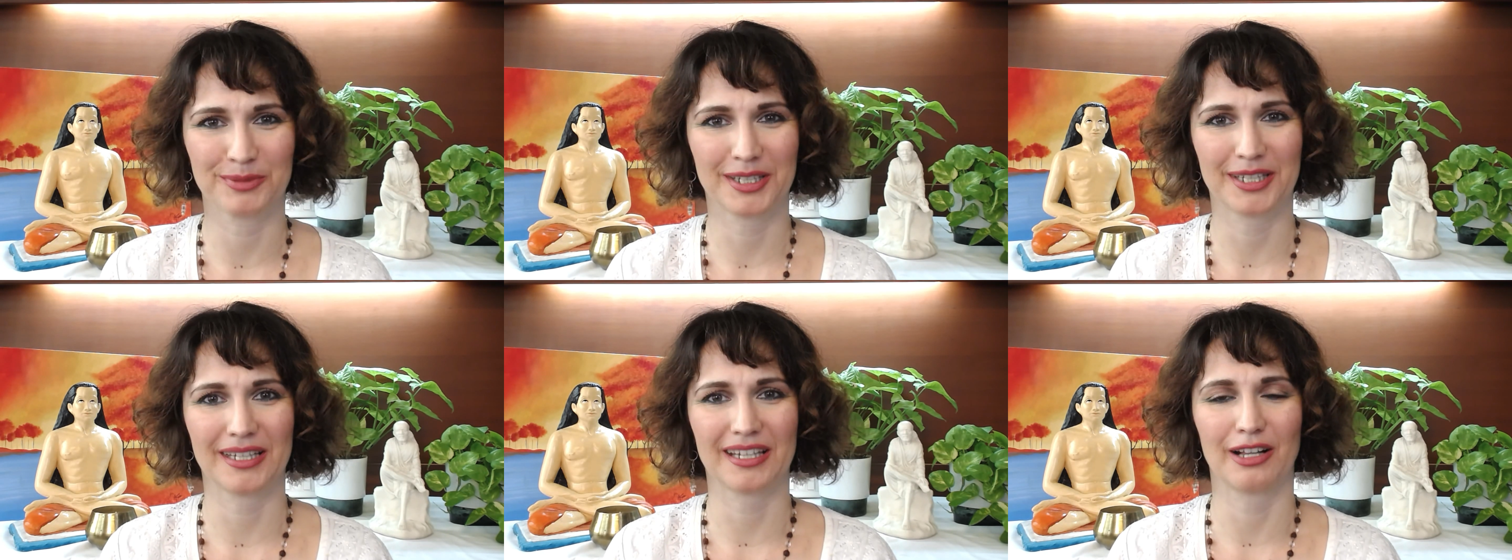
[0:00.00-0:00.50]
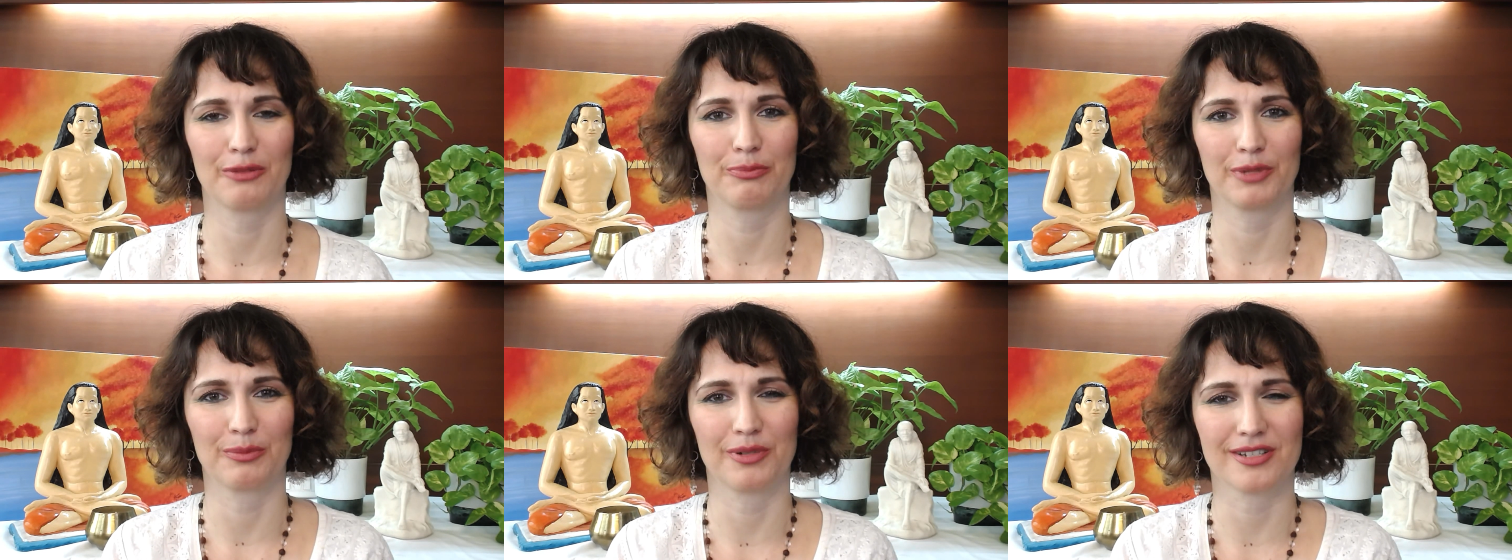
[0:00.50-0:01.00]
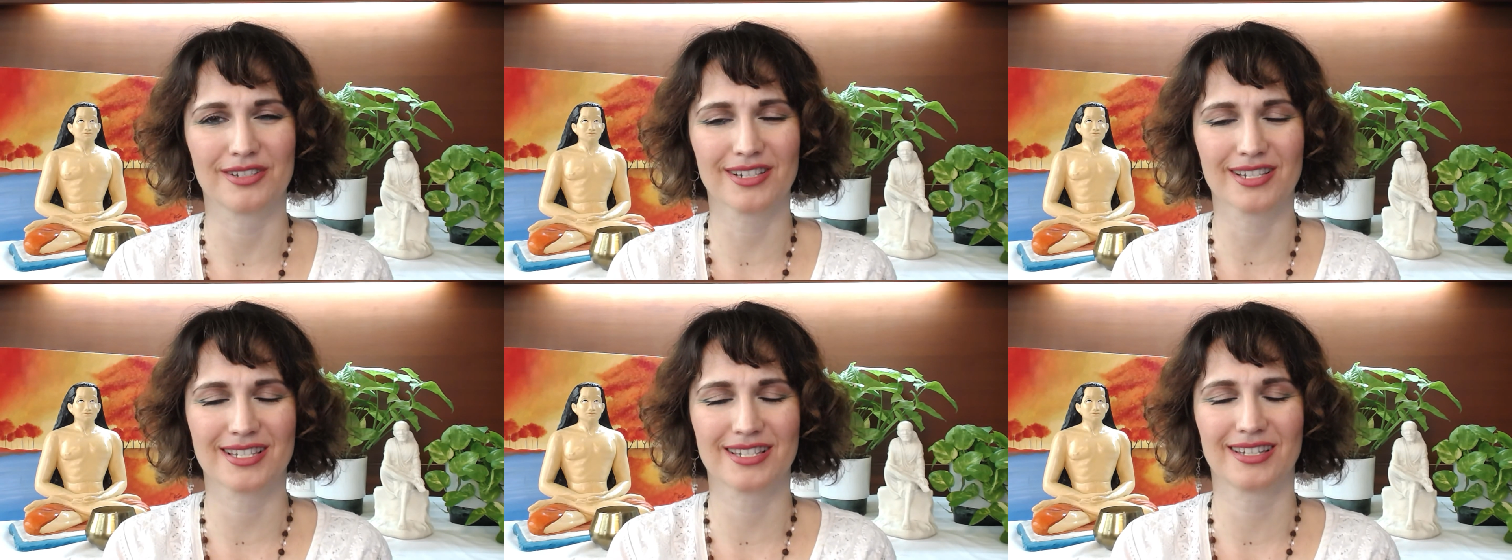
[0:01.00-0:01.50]
he helped me by
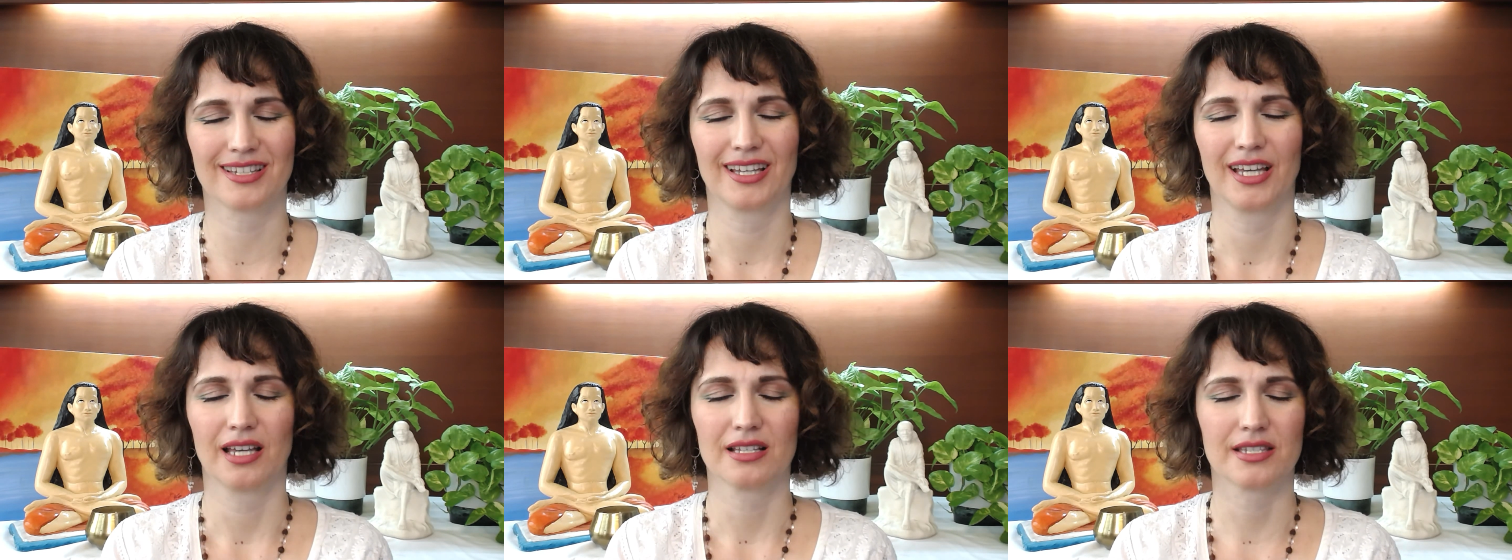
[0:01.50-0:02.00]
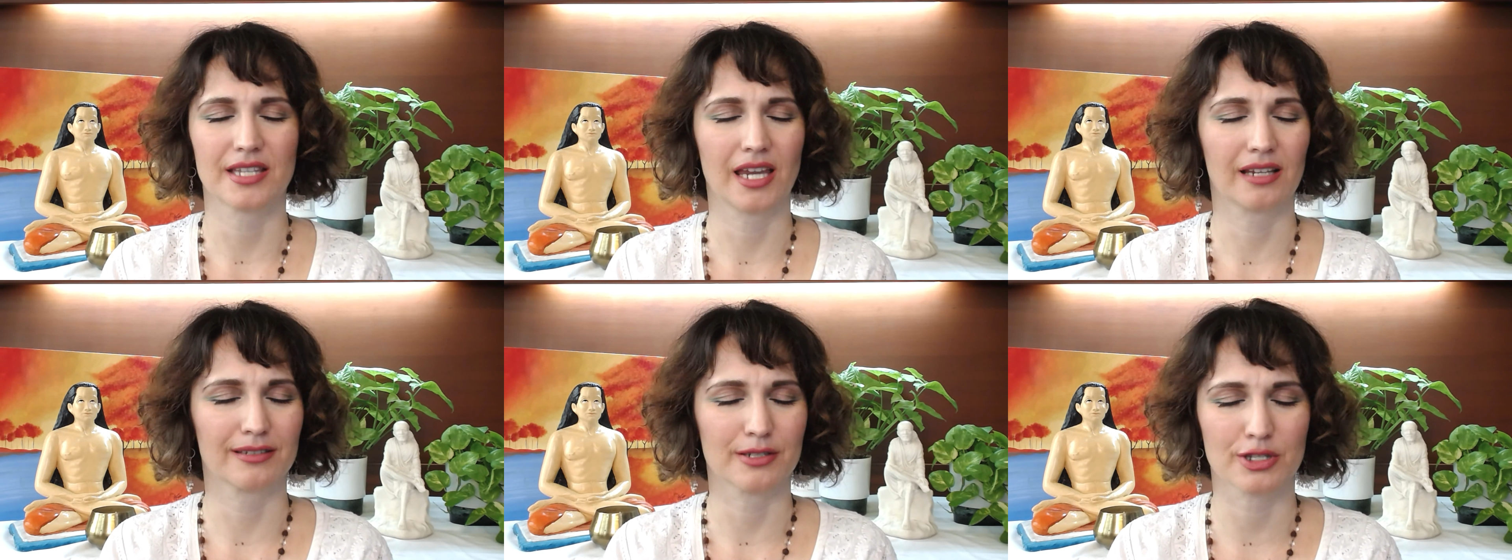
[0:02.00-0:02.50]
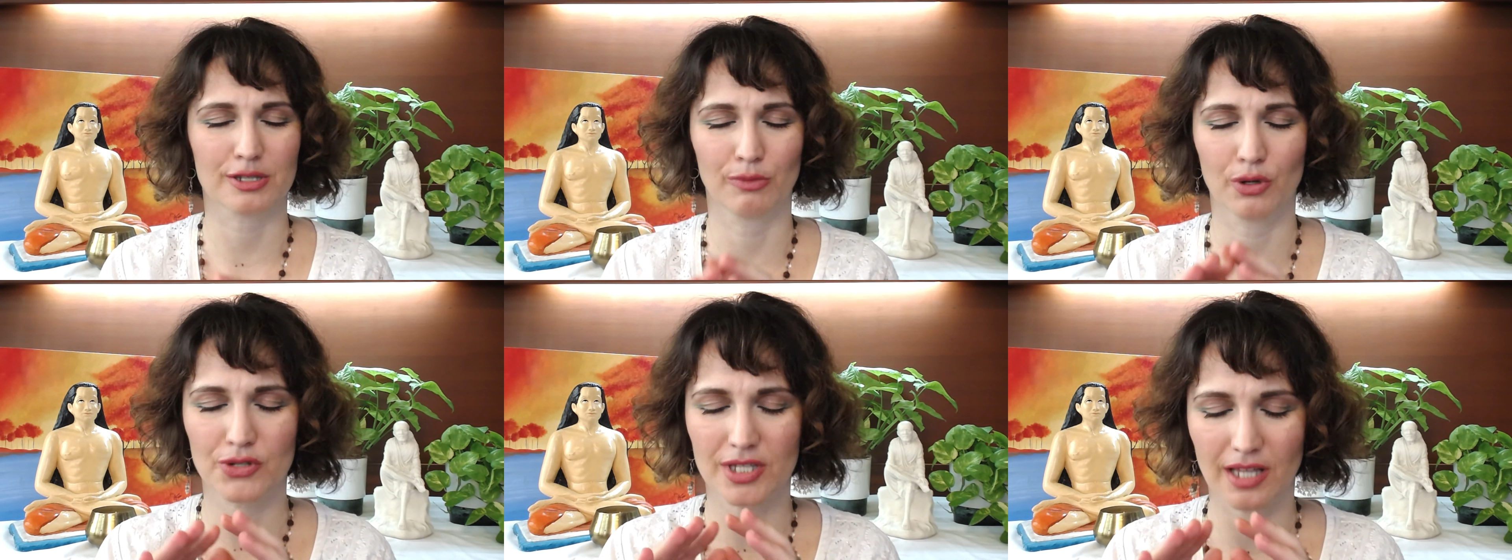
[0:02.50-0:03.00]
just saying these
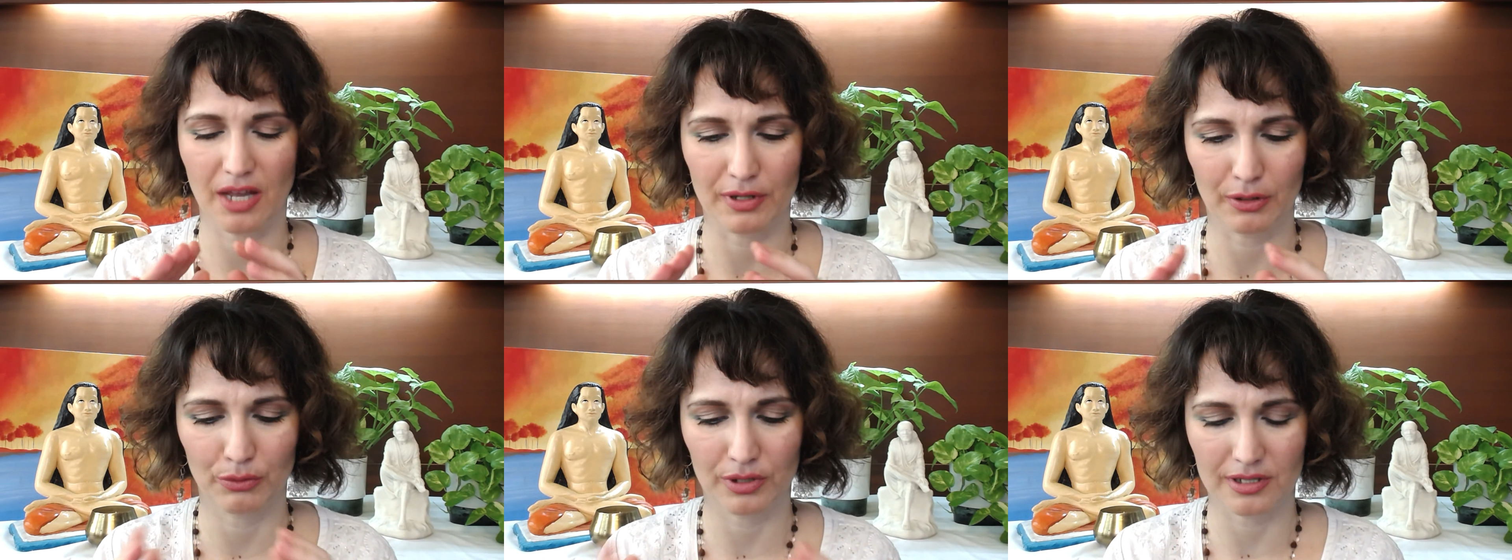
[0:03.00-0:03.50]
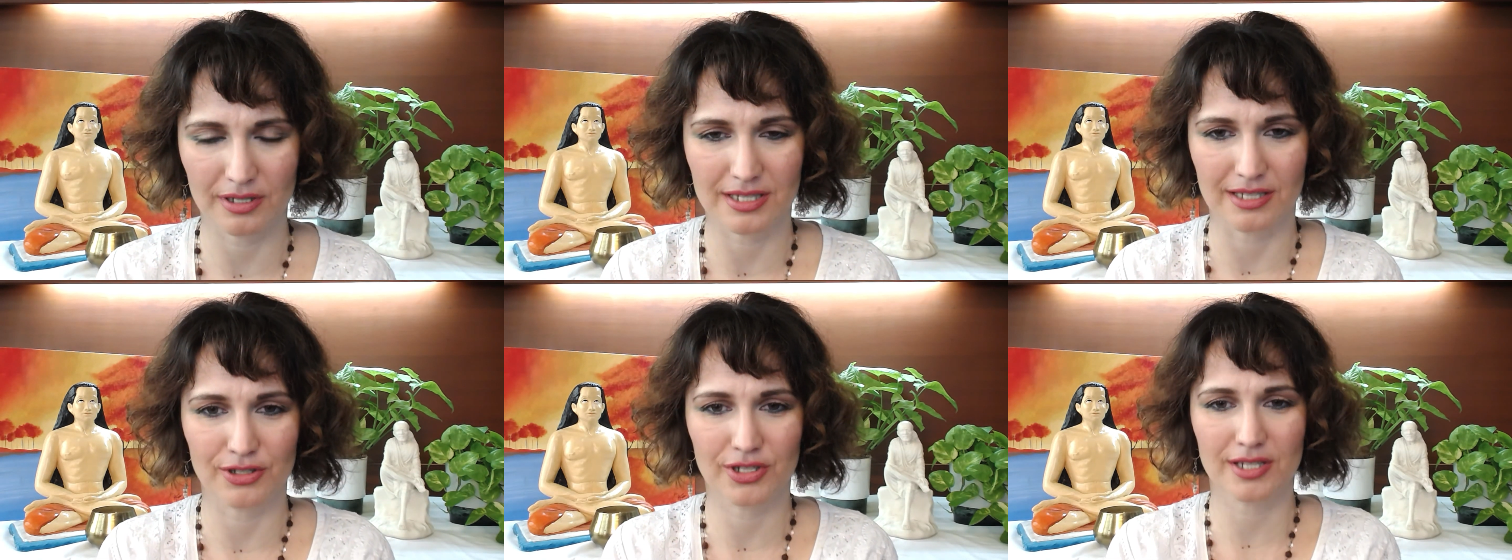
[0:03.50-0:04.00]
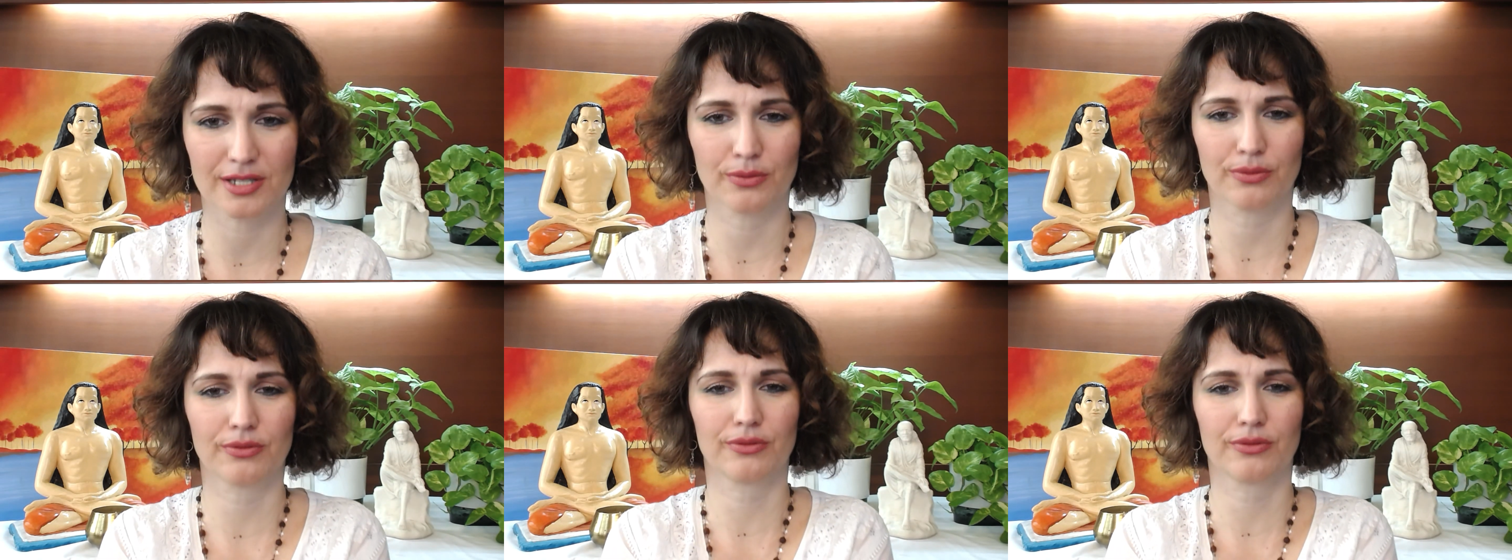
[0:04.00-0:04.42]
most loving words and just